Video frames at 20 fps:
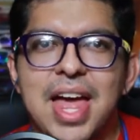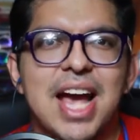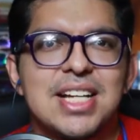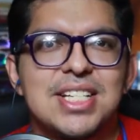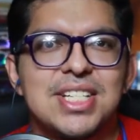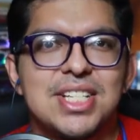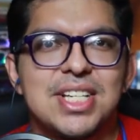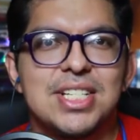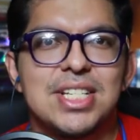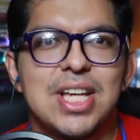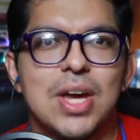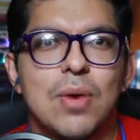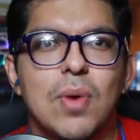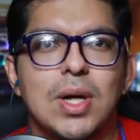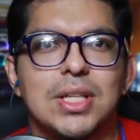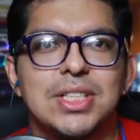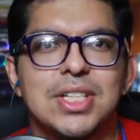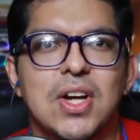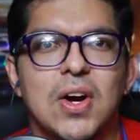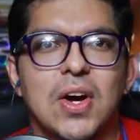and since I
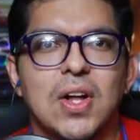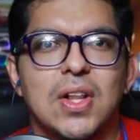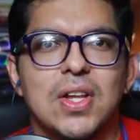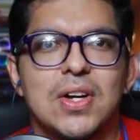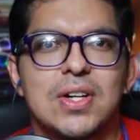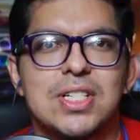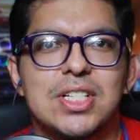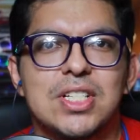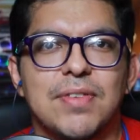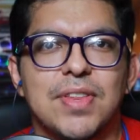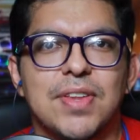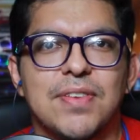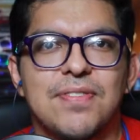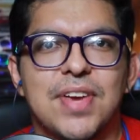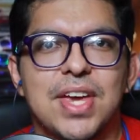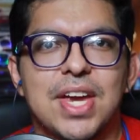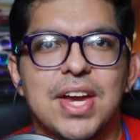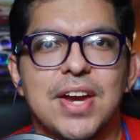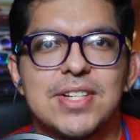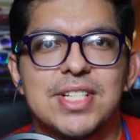want the colors of the
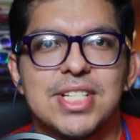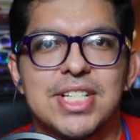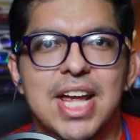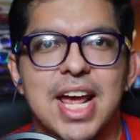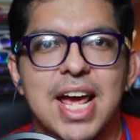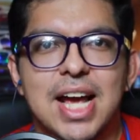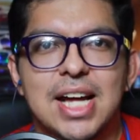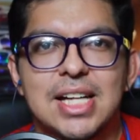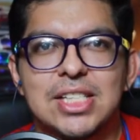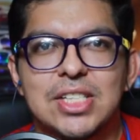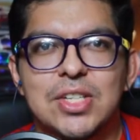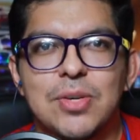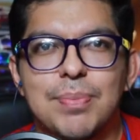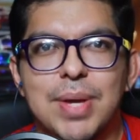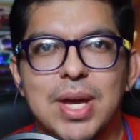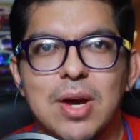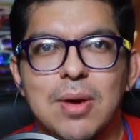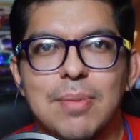fingers and hand to be